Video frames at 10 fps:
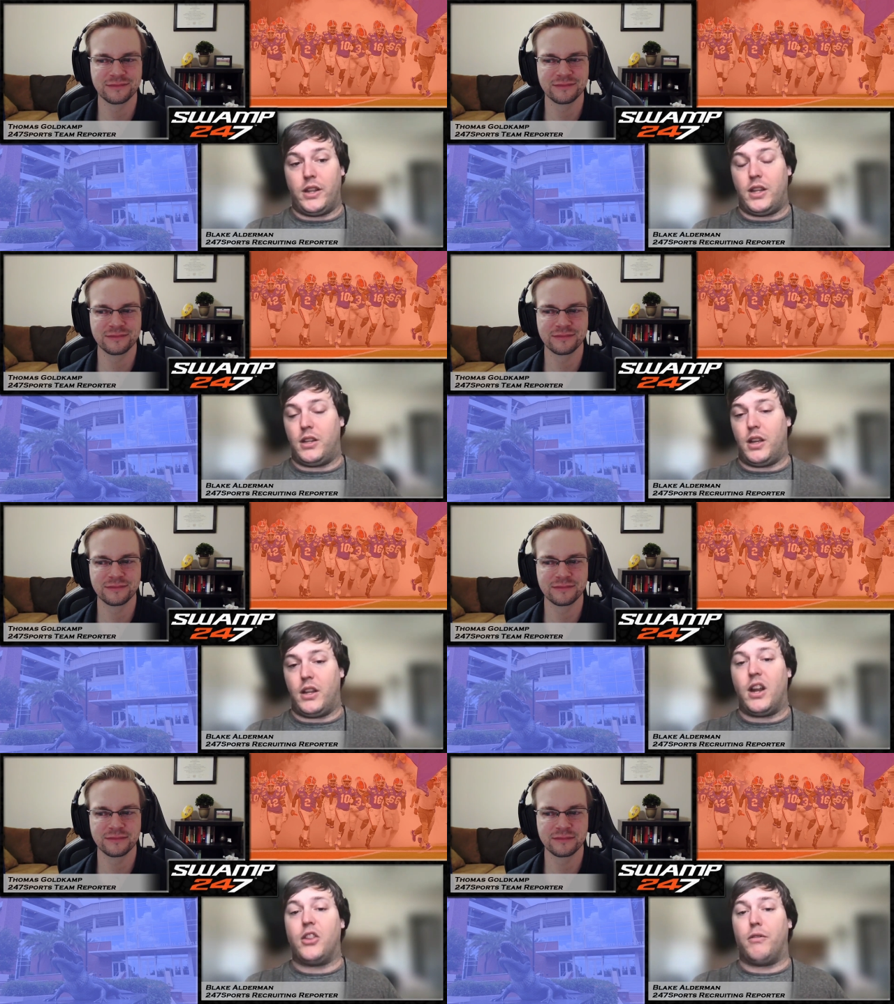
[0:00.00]
Speaker 1: And then
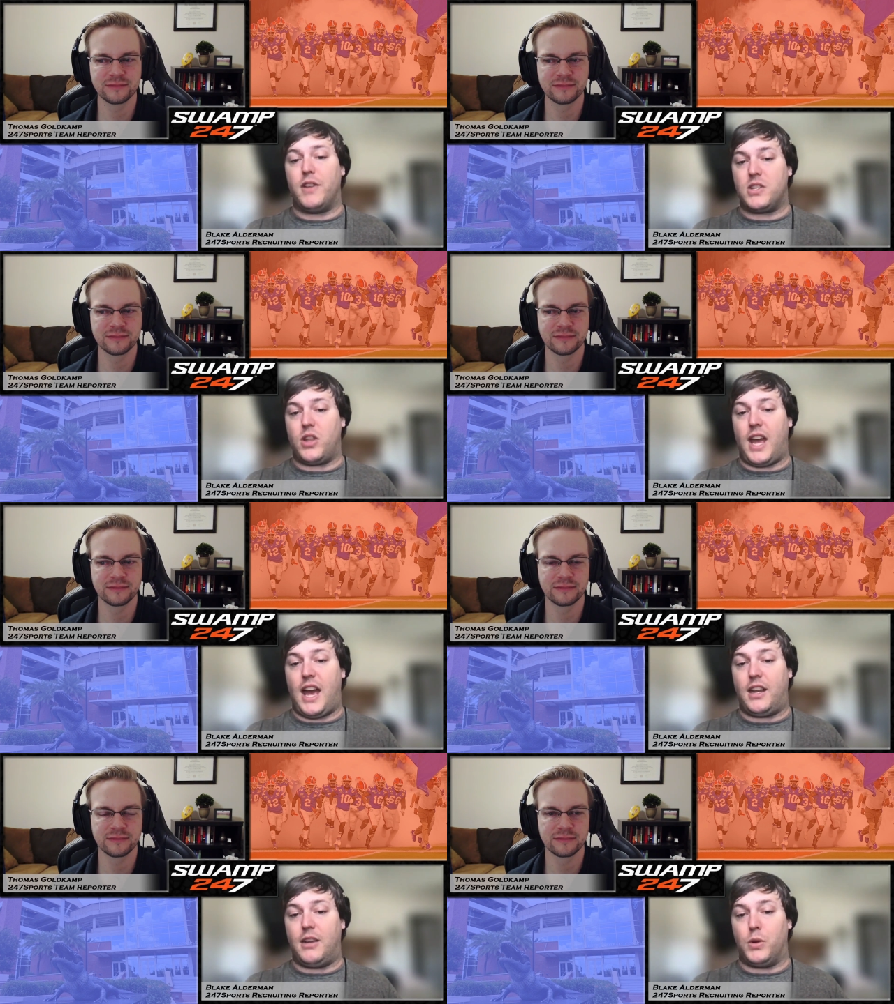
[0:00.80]
another visitor they
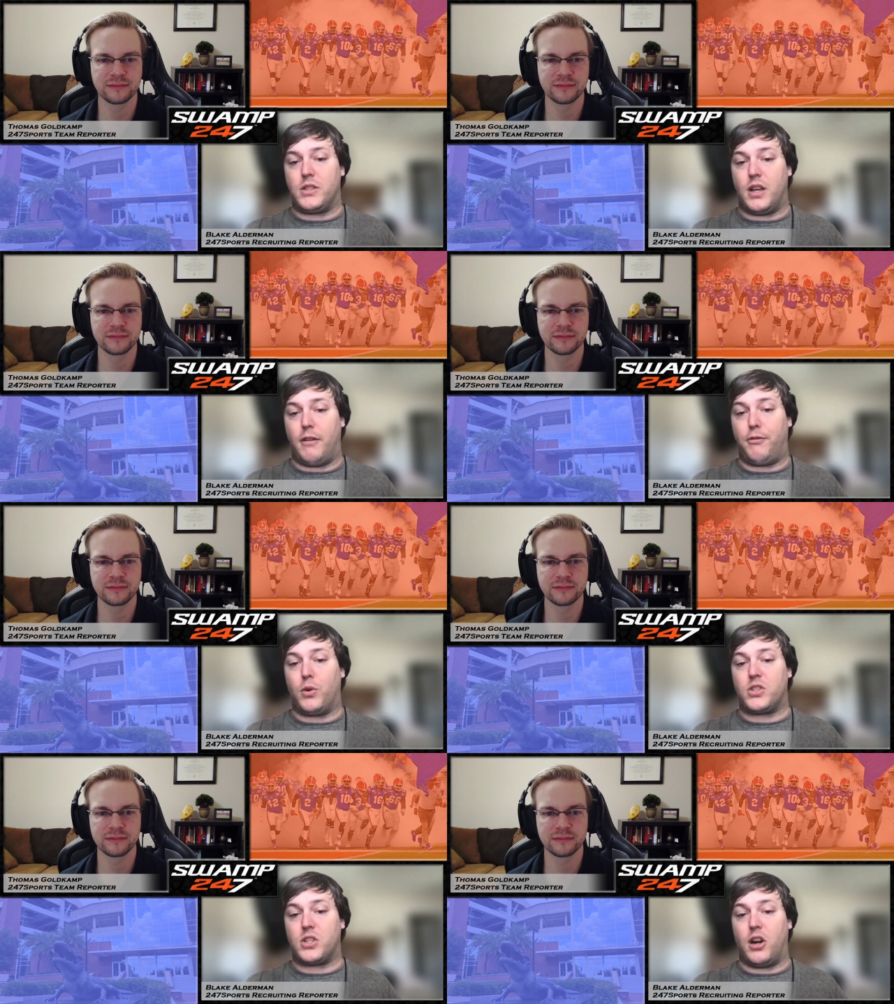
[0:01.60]
had in was
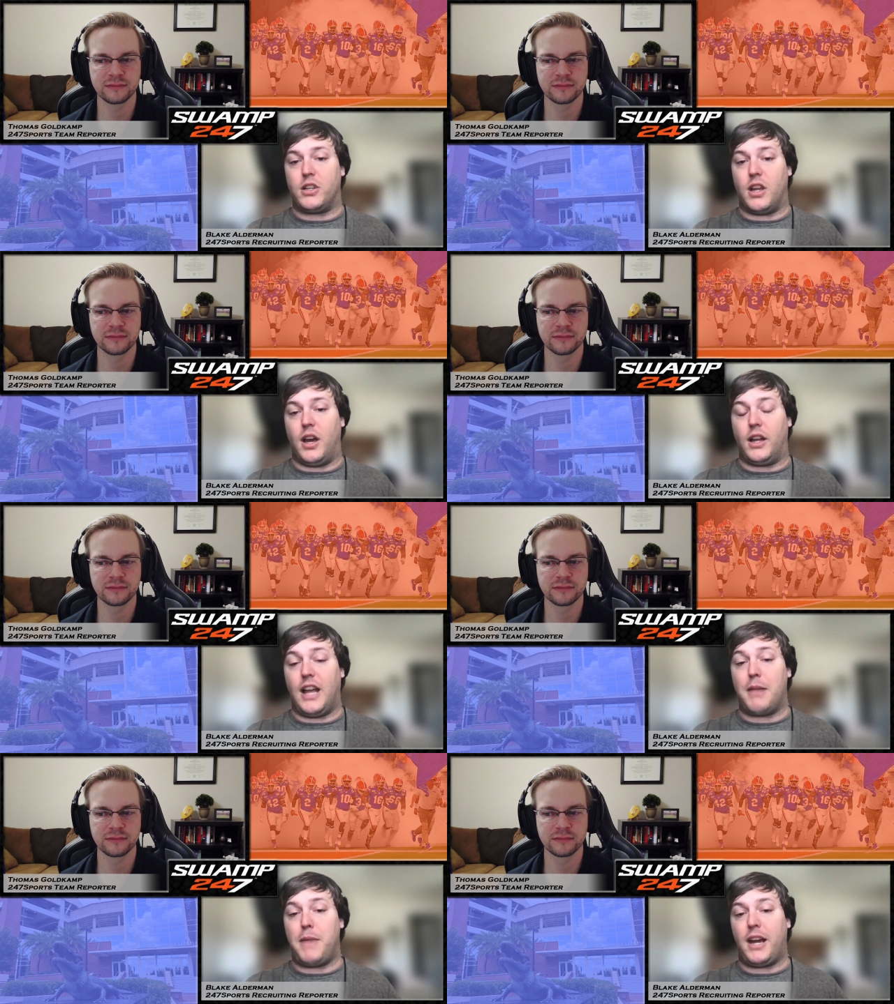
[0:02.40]
four-star
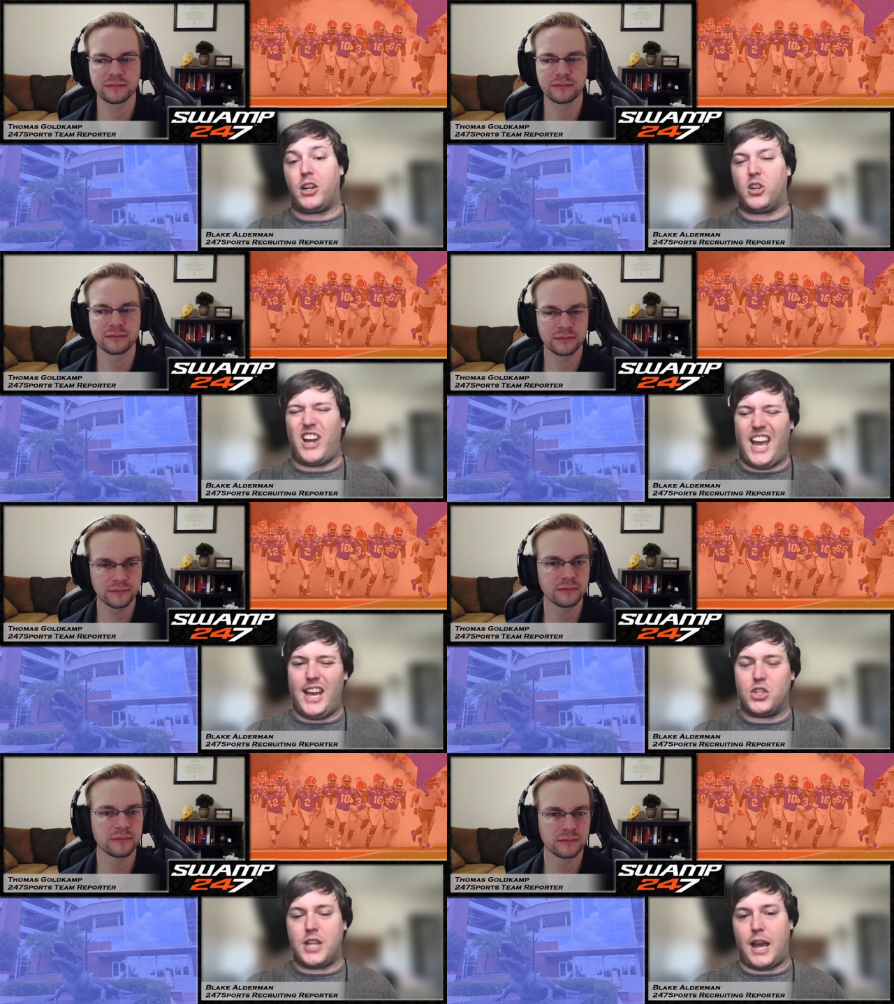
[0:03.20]
linebacker,
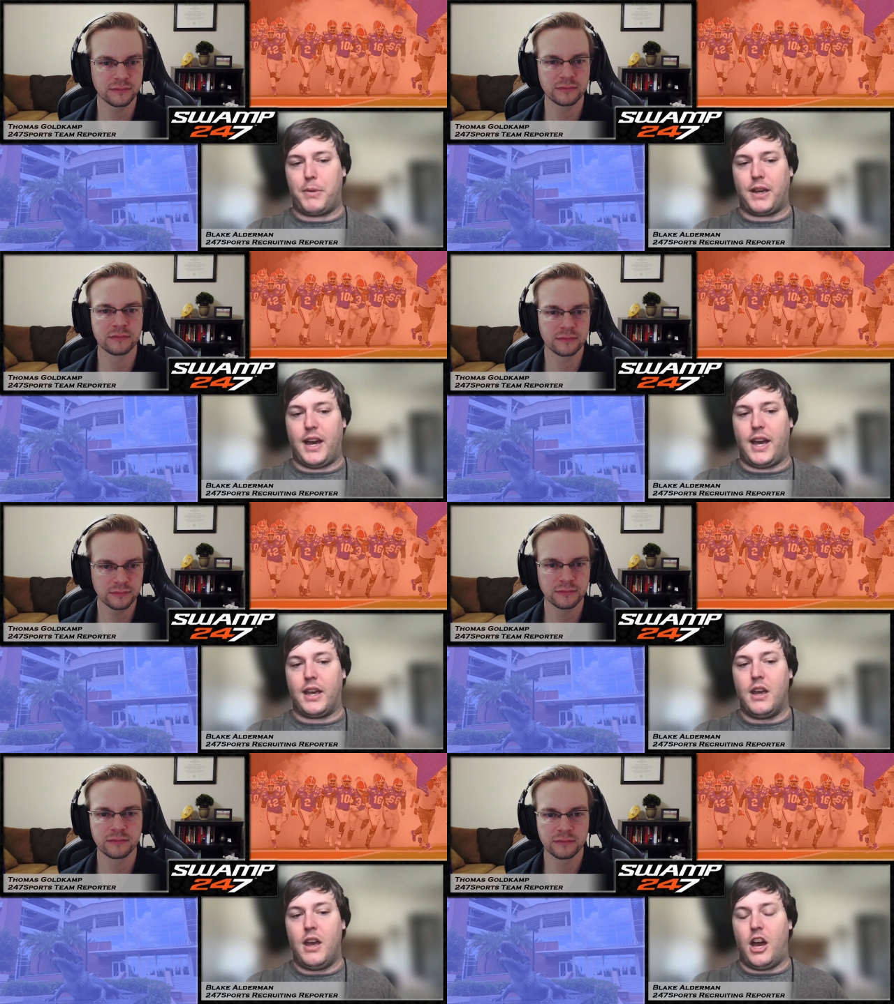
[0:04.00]
edge type of
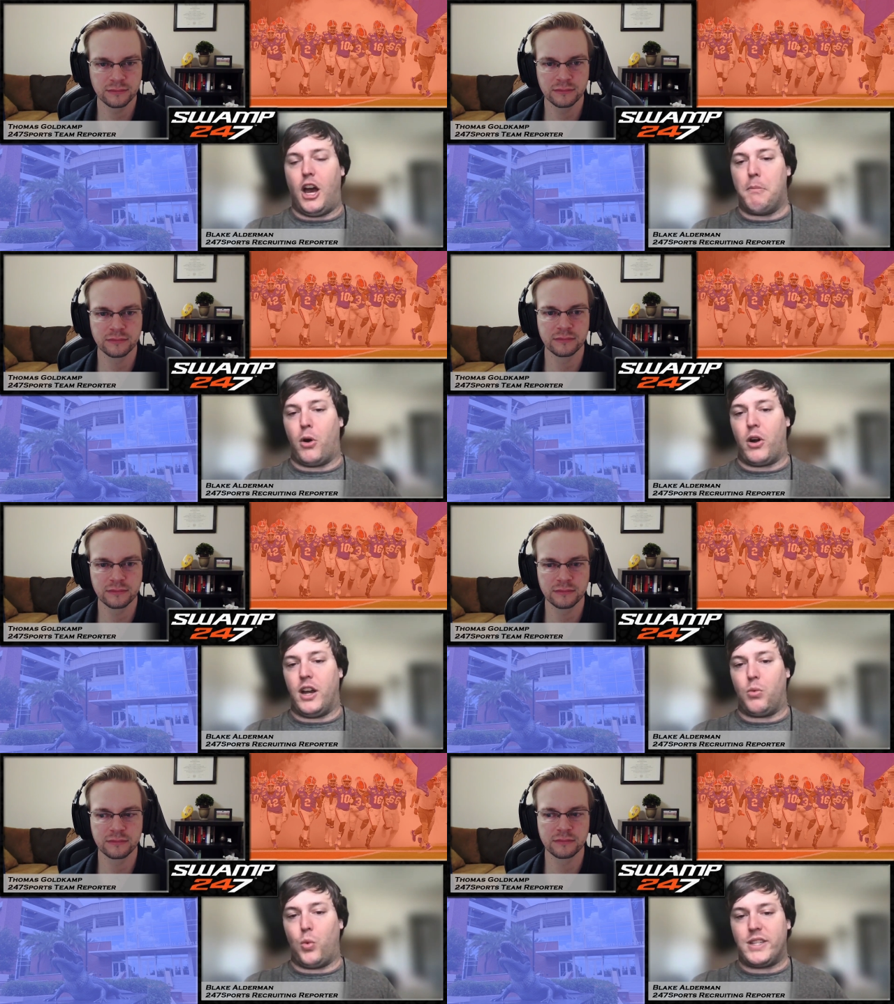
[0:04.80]
guy,
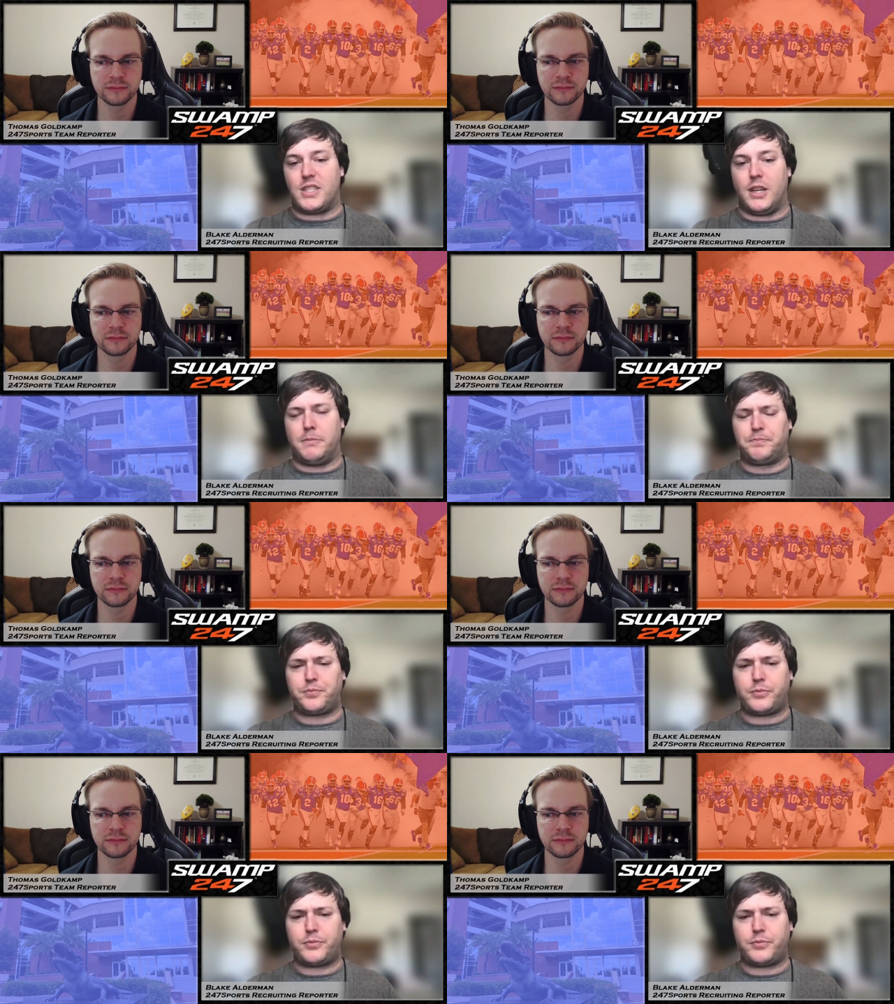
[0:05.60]
Marion Winston.